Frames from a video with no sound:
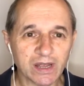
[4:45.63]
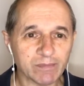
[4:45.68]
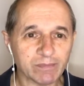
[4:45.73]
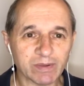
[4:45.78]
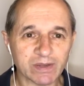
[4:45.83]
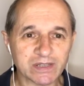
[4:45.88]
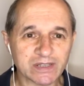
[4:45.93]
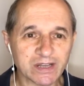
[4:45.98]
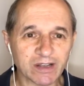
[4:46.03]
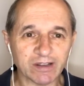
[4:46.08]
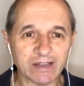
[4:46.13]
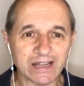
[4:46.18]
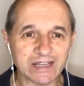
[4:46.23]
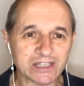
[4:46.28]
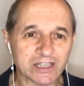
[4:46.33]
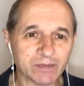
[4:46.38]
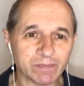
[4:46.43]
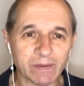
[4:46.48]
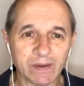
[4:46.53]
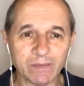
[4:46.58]
But tell that
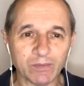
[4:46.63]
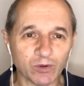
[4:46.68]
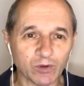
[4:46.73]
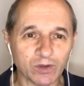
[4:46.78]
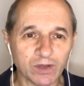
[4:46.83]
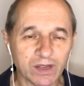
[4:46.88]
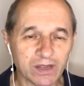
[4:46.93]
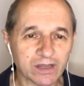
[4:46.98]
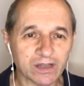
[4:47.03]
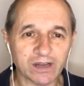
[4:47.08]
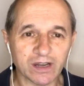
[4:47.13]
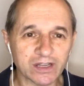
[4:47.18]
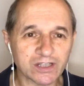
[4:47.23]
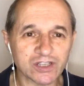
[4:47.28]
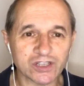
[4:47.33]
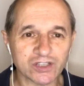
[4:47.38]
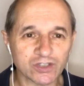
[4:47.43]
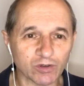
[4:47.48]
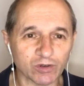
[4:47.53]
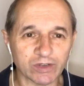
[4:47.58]
to the people that I
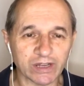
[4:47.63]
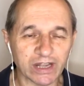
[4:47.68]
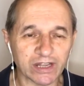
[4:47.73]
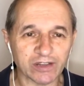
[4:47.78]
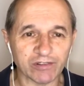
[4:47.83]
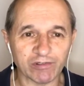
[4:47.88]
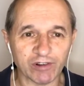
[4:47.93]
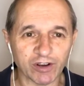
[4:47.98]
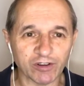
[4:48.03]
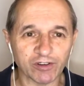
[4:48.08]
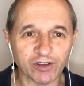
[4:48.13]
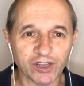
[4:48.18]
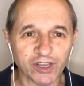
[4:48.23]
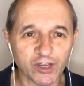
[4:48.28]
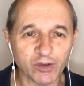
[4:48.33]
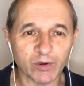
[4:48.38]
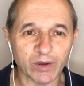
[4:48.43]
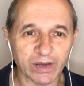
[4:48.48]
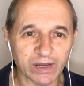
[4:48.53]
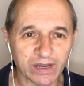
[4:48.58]
just saw down the road
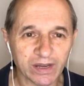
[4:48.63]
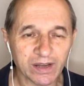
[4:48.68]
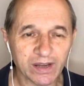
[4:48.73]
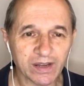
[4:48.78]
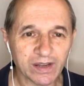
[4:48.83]
queuing